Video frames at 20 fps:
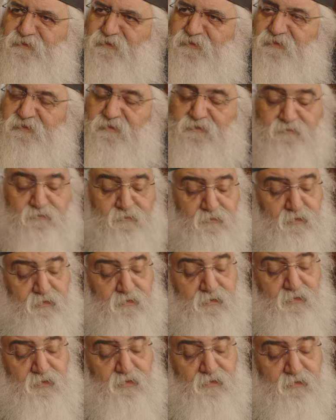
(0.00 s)
is only
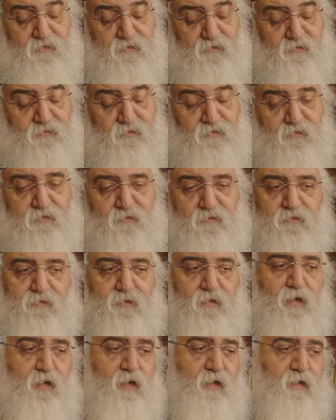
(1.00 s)
part of
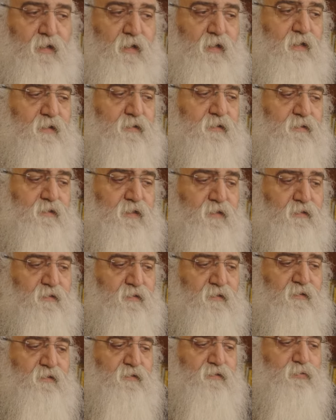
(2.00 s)
the intricate
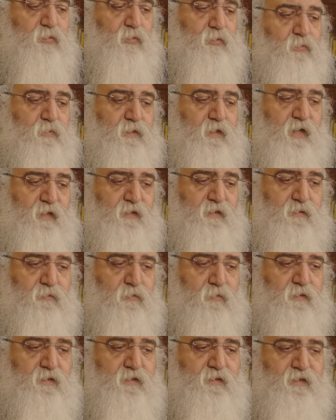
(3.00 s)
plan of
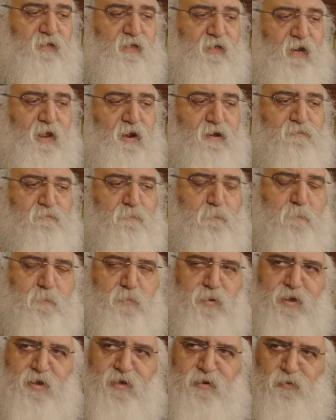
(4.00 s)
the new
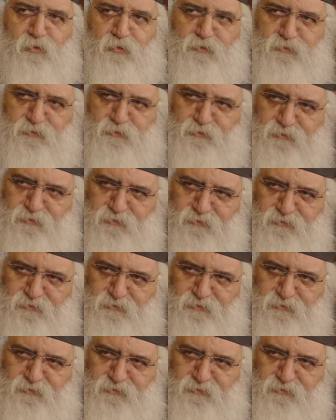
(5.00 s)
world order.